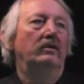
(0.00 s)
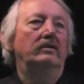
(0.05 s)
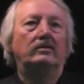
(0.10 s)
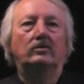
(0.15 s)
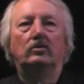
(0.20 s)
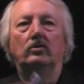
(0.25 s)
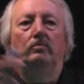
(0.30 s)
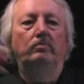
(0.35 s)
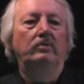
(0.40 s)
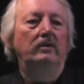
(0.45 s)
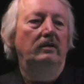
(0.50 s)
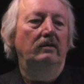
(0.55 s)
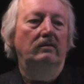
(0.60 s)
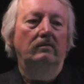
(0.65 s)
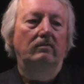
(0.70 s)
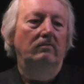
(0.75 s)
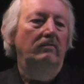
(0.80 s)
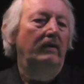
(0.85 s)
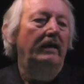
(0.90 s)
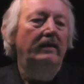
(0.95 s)
It could be
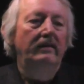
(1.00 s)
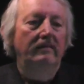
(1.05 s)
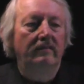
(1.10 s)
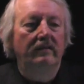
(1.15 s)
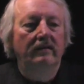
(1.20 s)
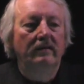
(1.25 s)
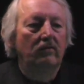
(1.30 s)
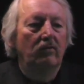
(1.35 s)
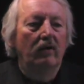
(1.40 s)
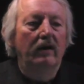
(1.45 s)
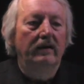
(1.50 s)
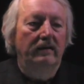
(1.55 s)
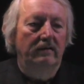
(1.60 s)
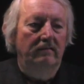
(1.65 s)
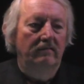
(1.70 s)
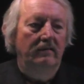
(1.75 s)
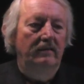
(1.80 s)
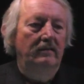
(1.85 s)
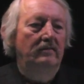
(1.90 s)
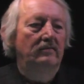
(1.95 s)
anything you like, right?